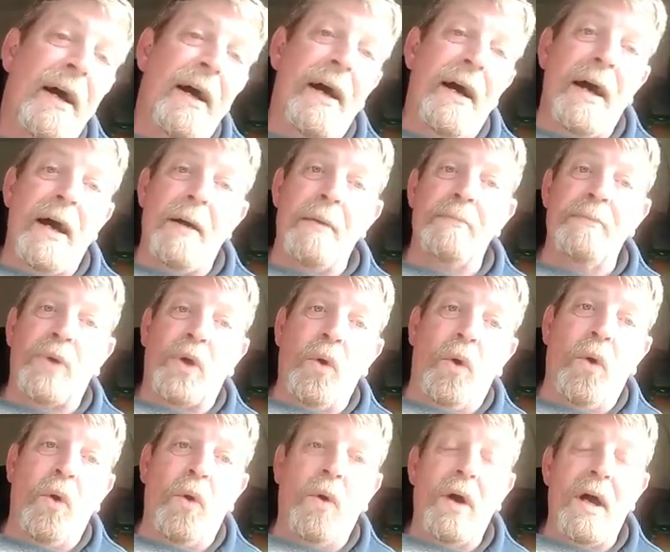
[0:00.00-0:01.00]

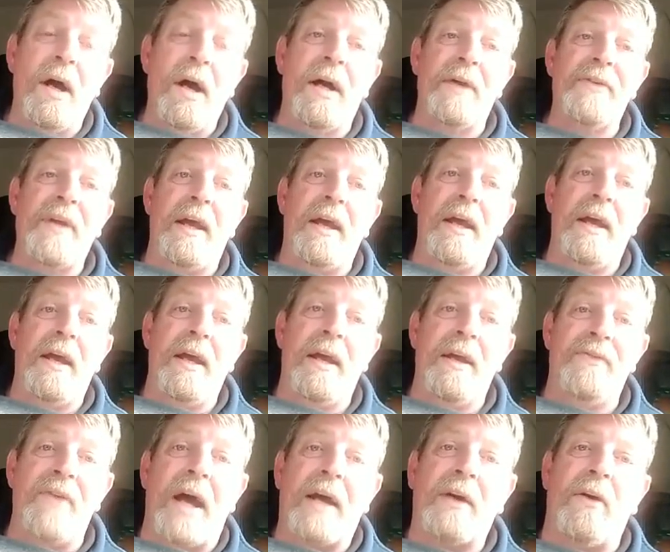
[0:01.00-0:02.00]
go at
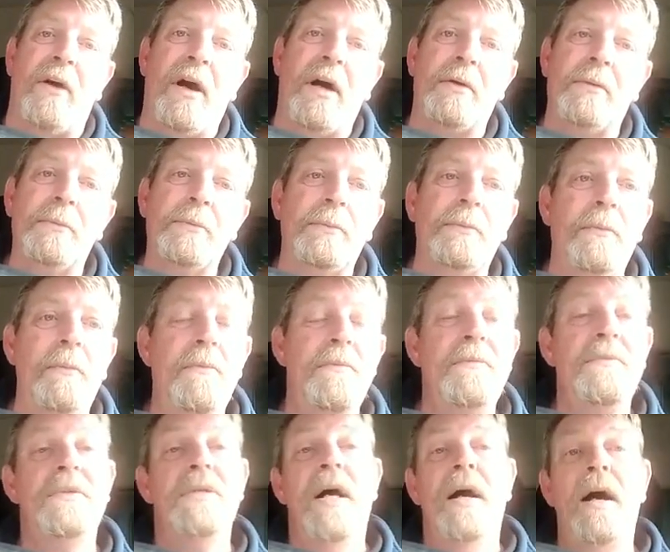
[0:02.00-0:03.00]
the Nicola
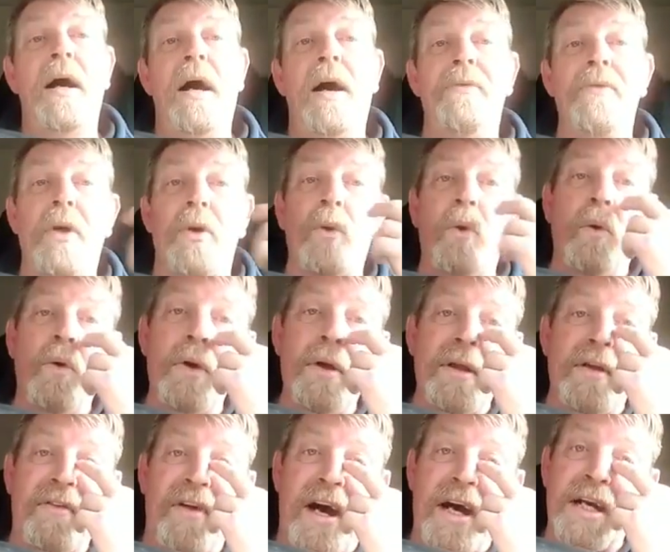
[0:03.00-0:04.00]
and the rollout
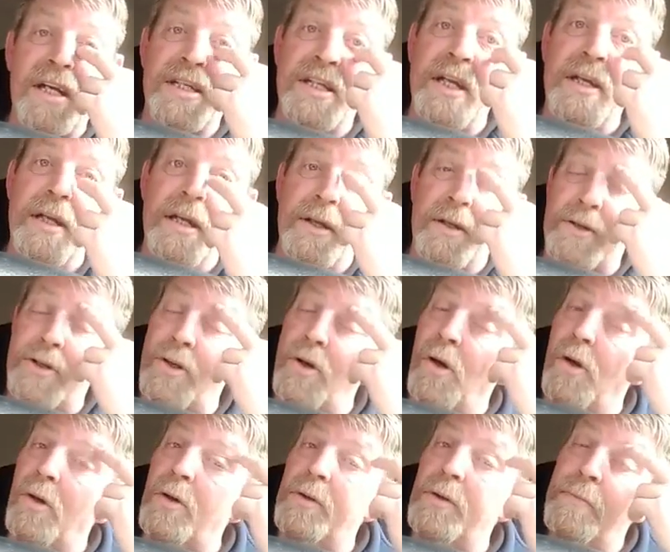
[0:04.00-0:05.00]
of the vaccine here in
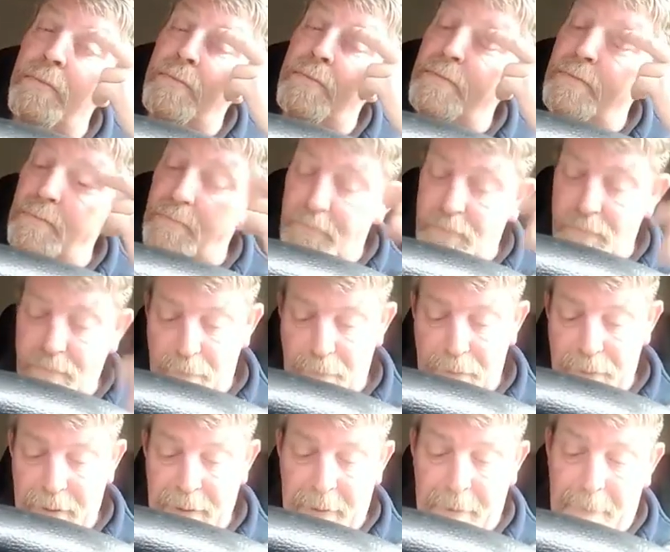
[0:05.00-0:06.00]
Scotland.
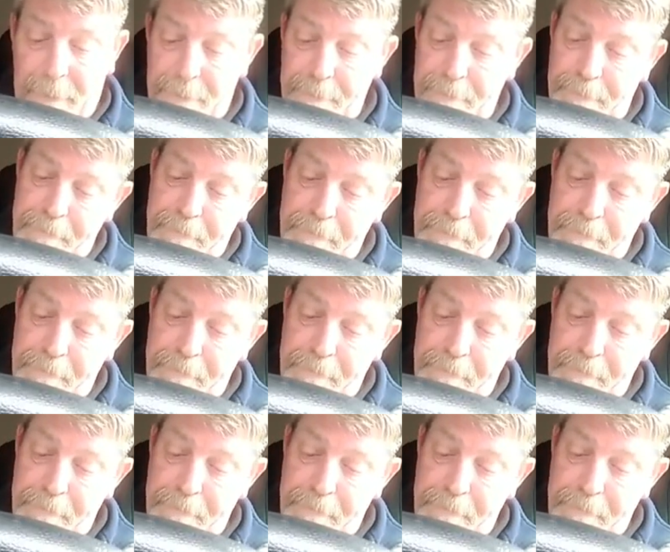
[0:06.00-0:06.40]
You know?